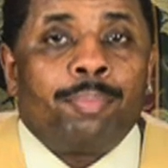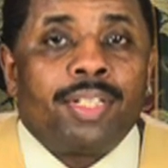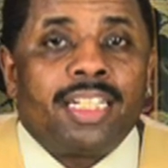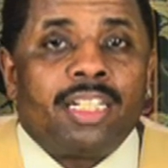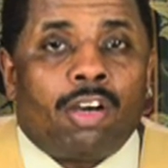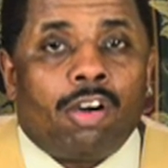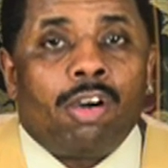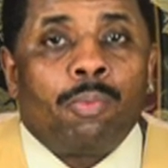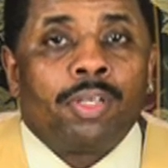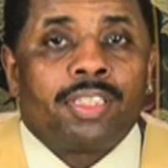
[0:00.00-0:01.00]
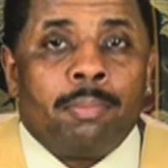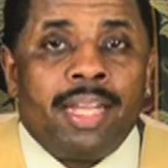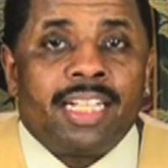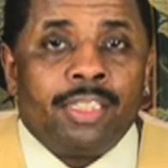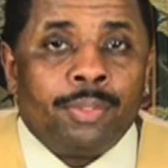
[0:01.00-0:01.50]
in the hard work to
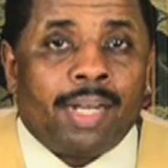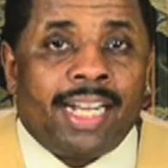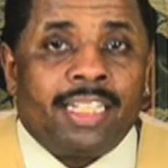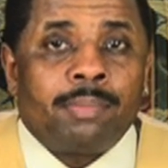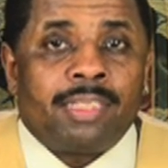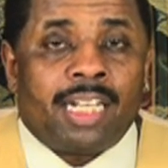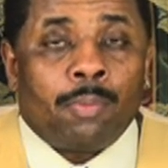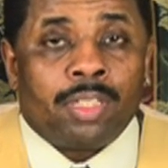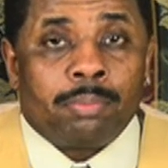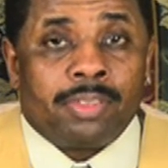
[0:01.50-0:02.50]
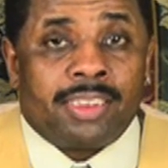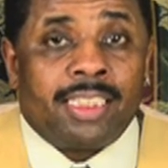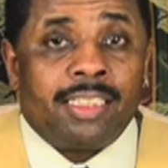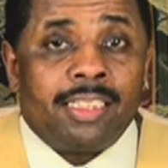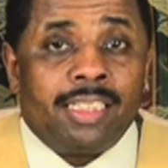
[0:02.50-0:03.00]
make a new item that I want to
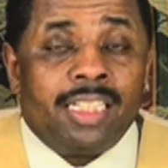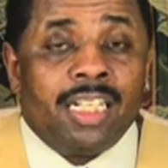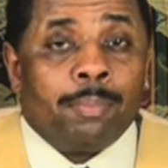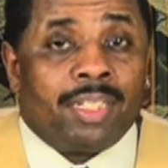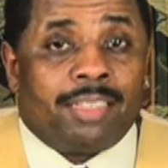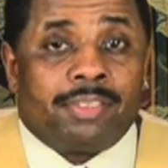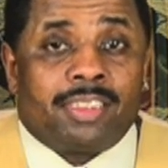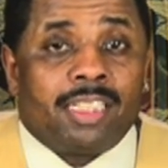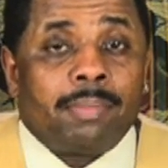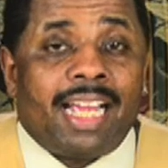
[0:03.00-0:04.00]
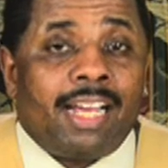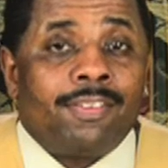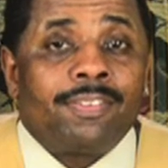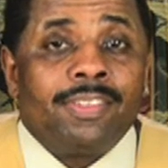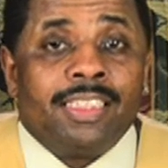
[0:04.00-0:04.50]
present, but if
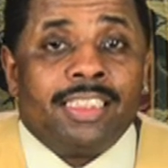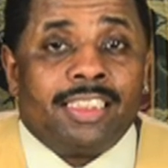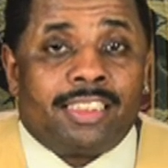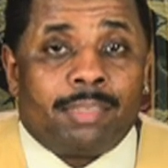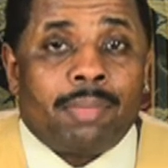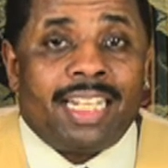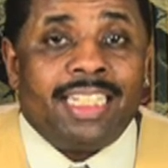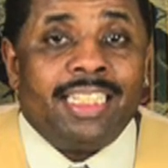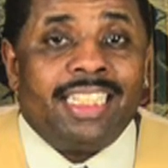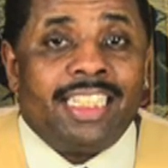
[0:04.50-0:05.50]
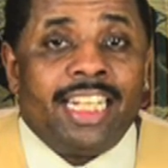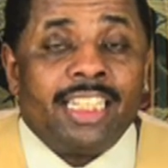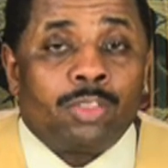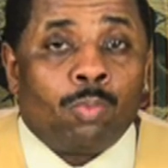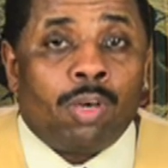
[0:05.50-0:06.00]
somehow somebody
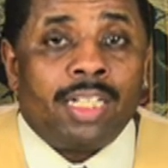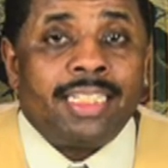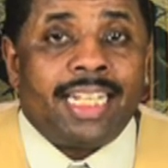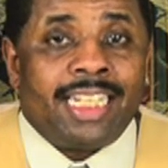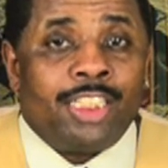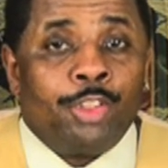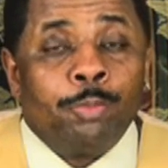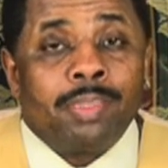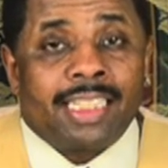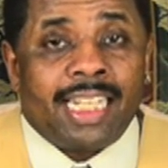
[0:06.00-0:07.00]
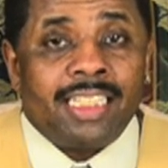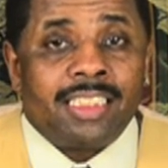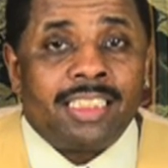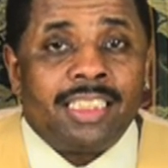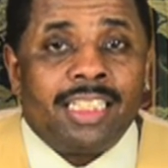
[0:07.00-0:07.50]
gets one and duplicates
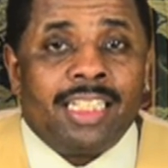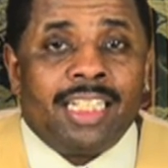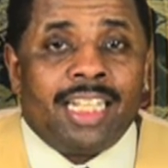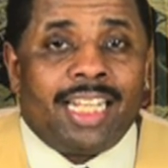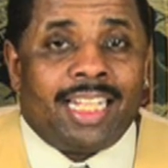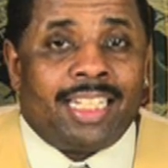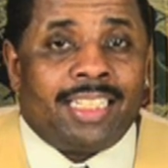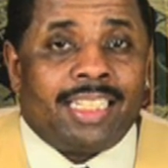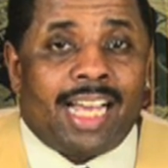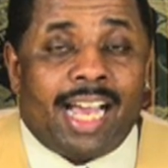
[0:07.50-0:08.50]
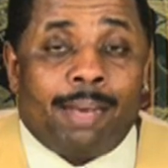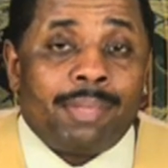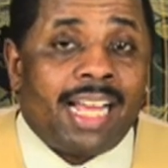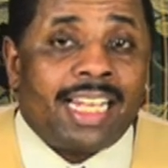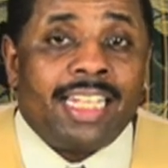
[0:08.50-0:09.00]
it and I'm
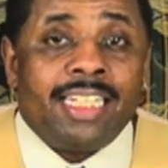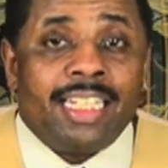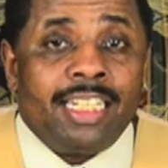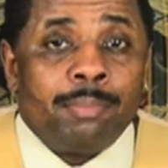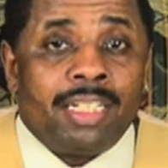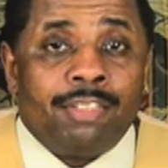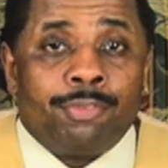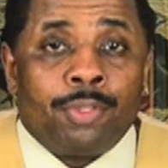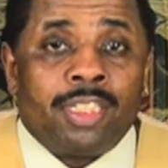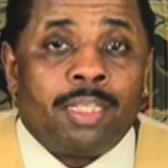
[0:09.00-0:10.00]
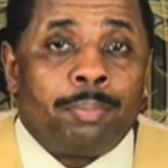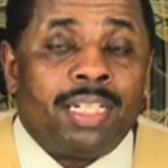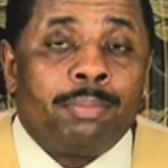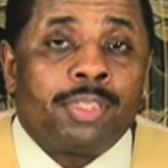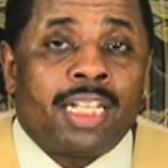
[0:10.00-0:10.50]
not getting any money for it, the
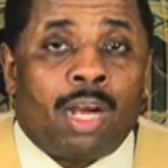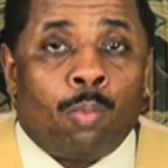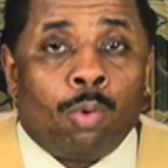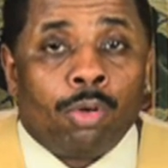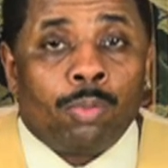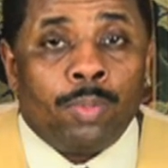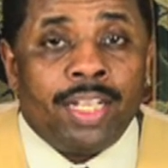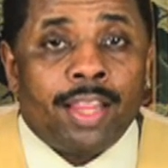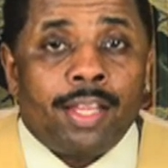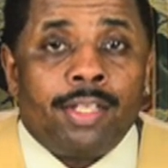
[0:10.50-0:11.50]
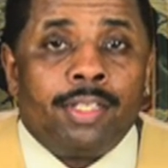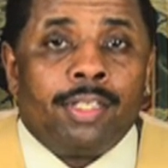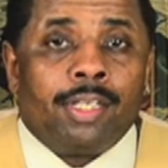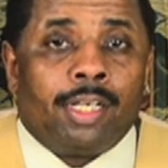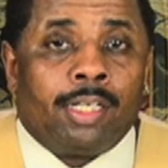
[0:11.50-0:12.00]
people that I work with,
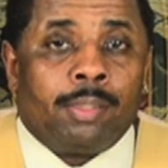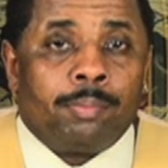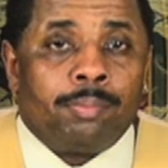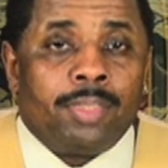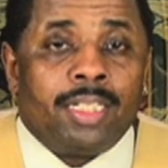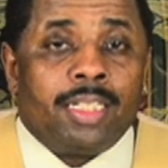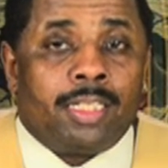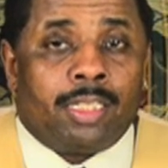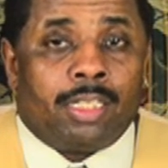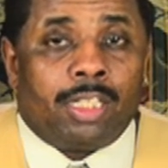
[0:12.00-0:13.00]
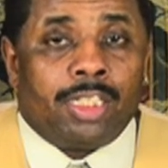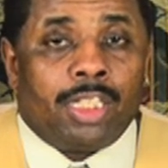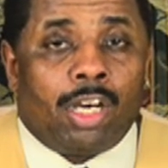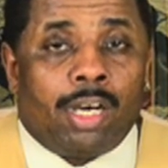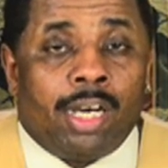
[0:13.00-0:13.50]
the
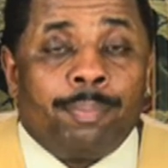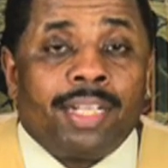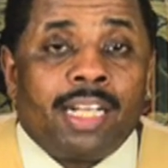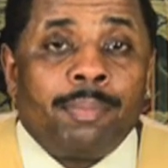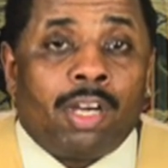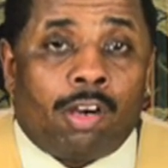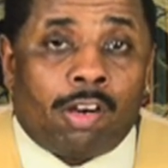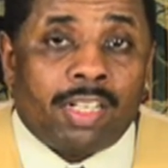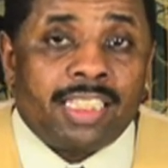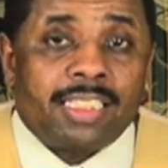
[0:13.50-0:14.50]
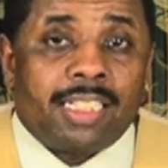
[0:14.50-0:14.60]
up and coming artists